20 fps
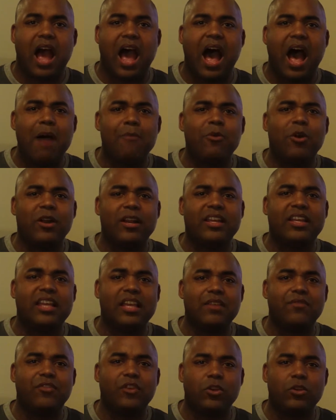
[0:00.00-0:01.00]
I'm going to
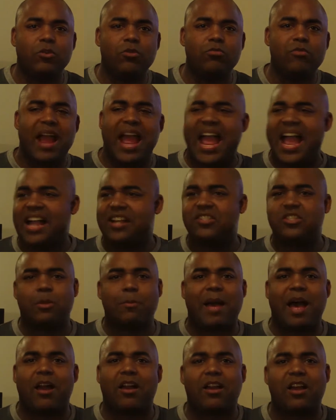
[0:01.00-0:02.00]
give you X
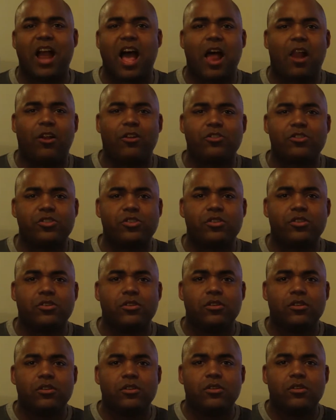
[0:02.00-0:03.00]
amount of dollars.
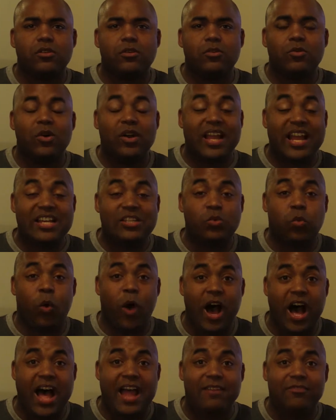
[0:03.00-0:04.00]
Well, guess
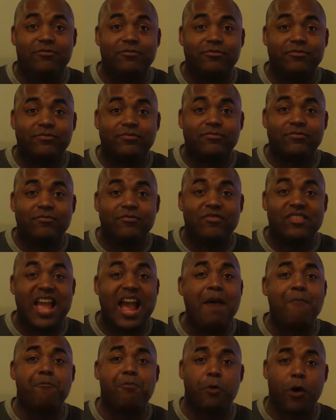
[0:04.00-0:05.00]
what?
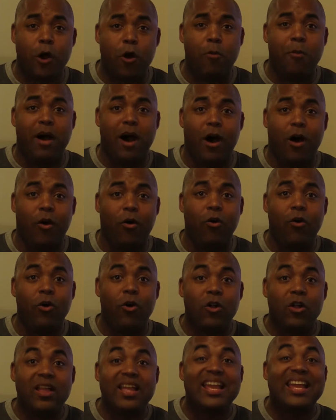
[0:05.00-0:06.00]
That promo
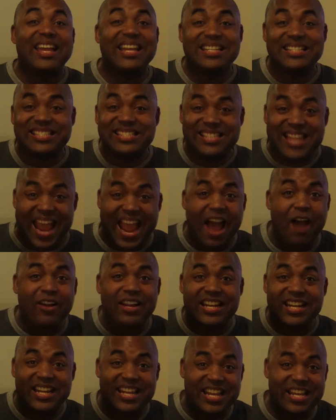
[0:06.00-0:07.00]
is
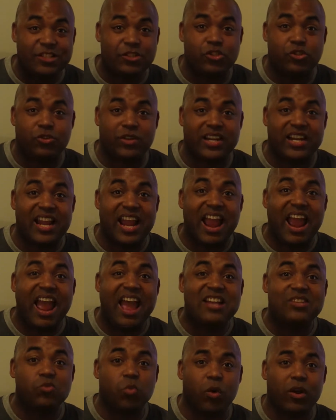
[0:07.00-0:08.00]
down in history
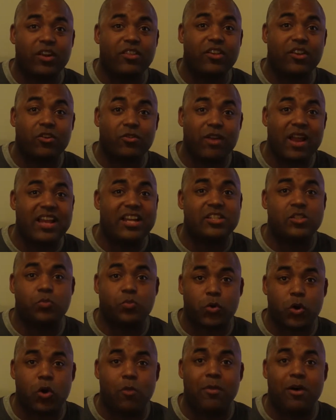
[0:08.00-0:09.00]
as one of the
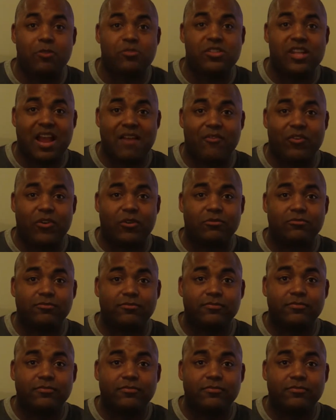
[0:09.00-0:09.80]
greatest promos ever.